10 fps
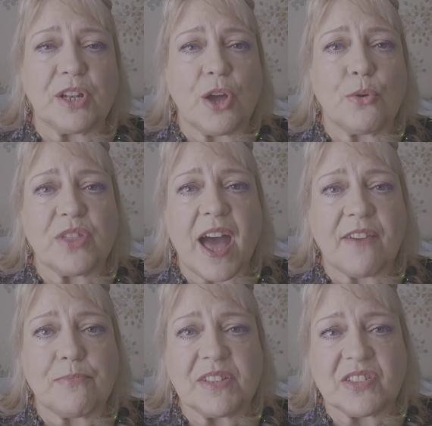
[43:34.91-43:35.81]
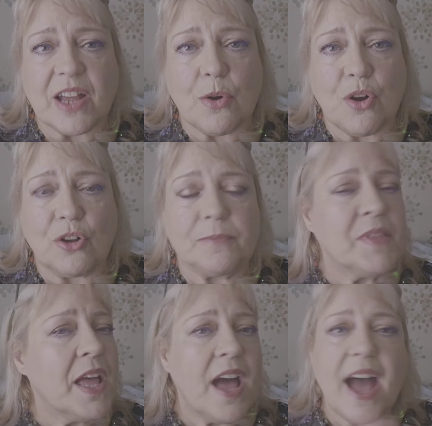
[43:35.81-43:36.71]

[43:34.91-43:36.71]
below that I've missed out on.